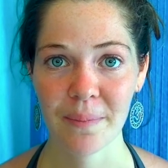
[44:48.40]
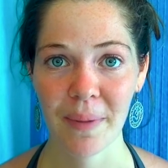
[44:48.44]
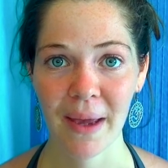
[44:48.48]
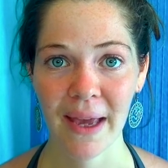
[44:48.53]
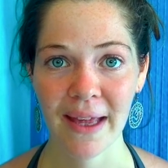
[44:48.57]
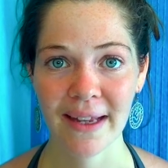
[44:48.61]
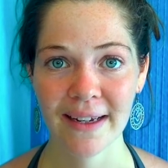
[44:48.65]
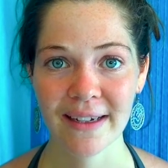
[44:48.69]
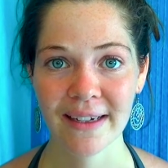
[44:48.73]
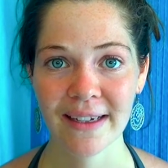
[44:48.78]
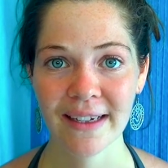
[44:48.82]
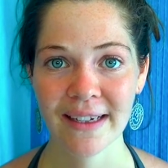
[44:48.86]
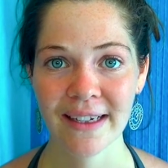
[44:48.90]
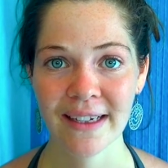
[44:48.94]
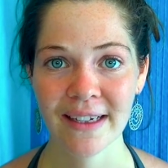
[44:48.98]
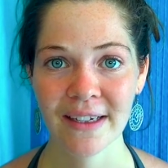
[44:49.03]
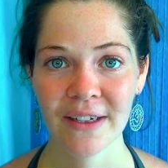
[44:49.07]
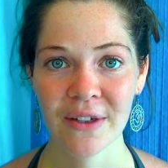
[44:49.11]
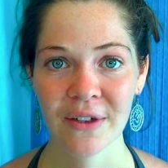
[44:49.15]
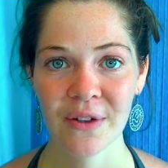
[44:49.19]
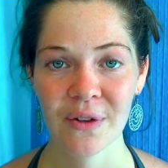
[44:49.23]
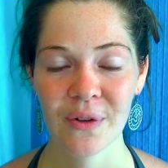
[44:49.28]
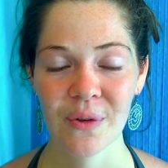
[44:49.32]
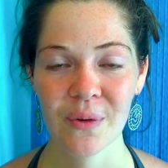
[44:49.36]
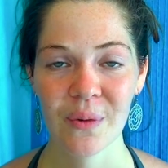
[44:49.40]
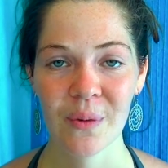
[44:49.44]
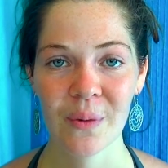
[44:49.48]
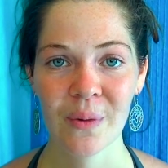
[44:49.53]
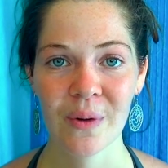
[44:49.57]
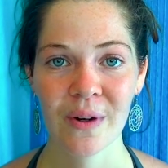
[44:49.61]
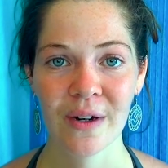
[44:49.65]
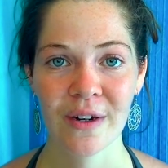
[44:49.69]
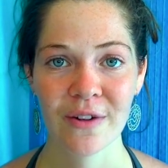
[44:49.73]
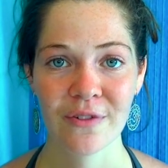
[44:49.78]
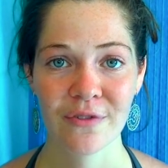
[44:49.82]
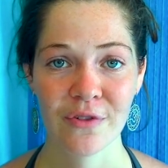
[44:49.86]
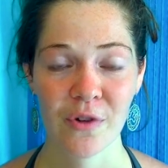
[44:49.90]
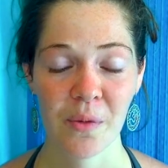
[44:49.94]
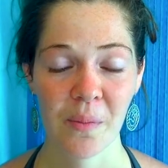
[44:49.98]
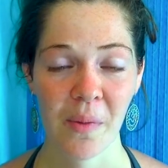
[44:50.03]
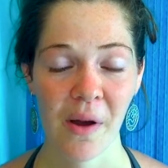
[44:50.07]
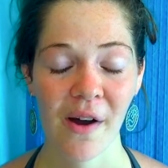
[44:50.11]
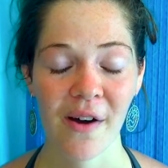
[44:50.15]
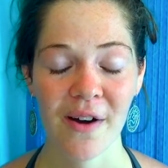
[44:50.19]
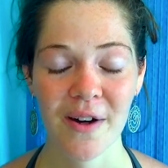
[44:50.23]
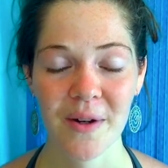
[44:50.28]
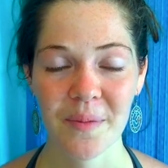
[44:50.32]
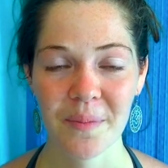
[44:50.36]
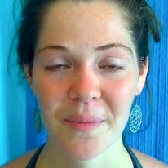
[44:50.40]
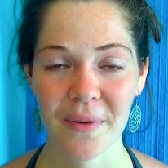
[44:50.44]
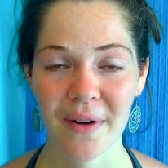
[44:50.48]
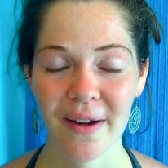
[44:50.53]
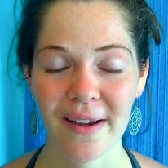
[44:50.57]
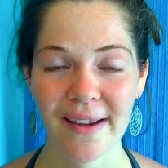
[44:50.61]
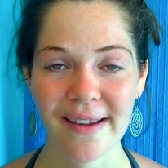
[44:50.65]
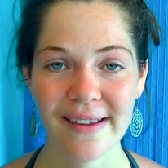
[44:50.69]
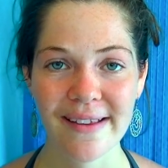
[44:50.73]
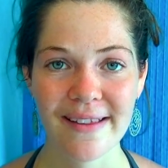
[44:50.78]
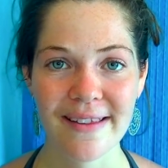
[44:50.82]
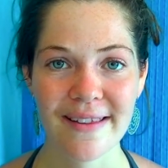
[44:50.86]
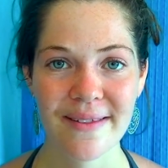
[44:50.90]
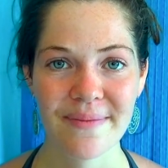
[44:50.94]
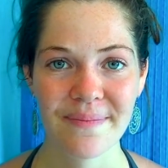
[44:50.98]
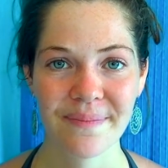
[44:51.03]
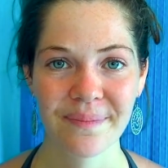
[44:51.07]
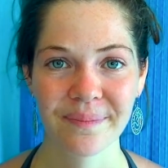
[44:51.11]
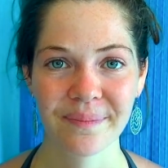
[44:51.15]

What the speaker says: badly or from heartbreaks.